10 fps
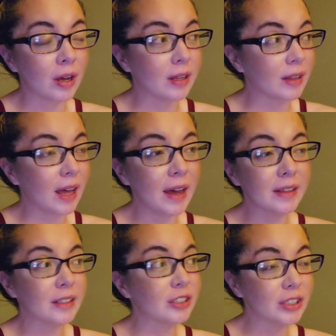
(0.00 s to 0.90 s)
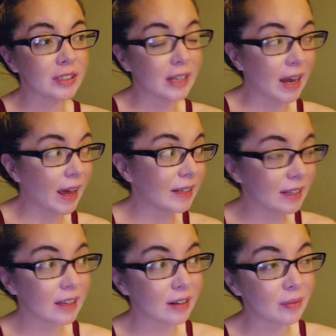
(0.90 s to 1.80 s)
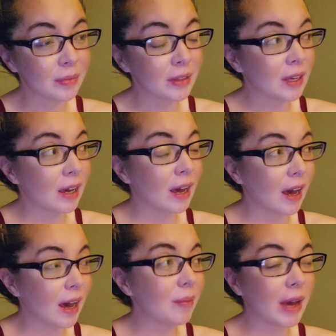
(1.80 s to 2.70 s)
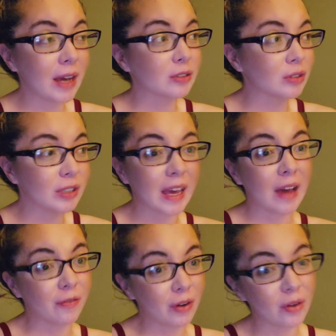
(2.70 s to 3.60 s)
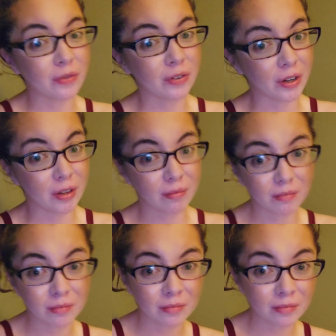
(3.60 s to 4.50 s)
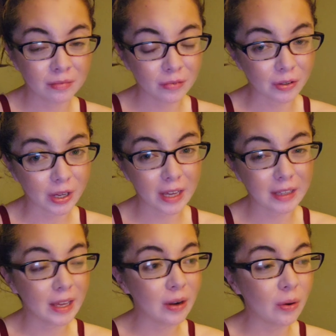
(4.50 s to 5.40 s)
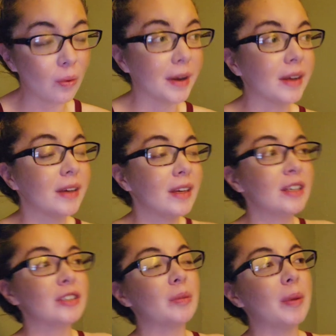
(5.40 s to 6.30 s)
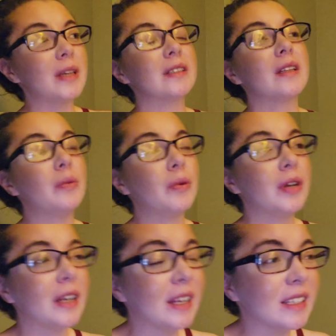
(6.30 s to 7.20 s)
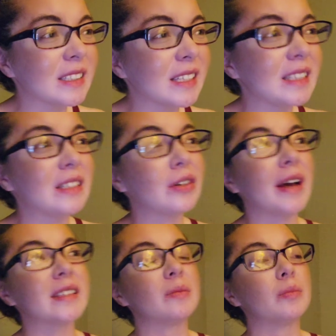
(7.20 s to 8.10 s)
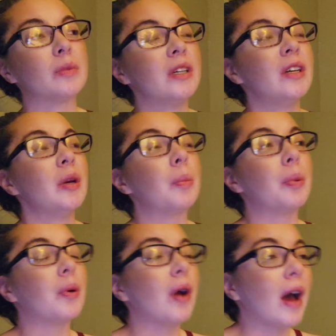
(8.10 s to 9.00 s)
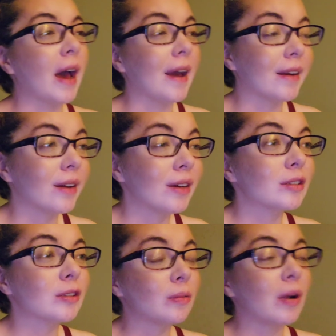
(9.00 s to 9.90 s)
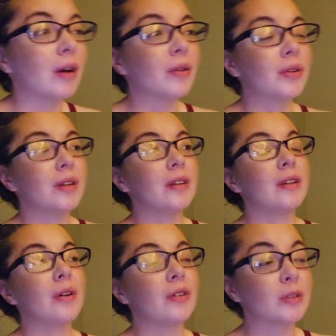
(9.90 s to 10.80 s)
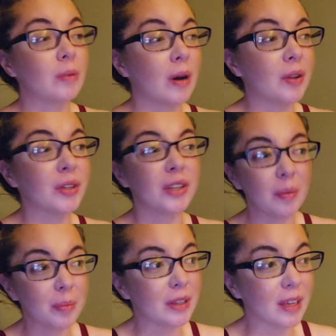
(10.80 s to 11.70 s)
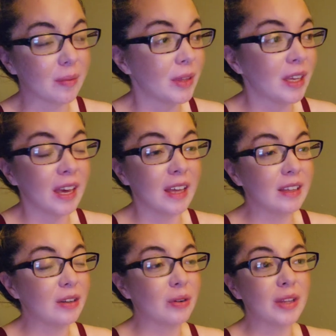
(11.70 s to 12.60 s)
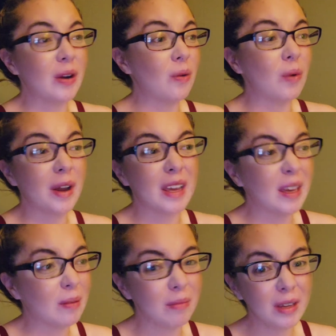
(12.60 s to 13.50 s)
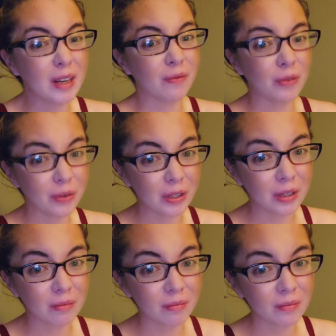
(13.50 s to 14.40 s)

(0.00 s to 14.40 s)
a lot of the shit that I did, I'm actually at fault for it. Okay, they don't want to. So basically, what it is is they still got some pride swallowed and you know swallowed up in them, and you know they don't want to admit it fully.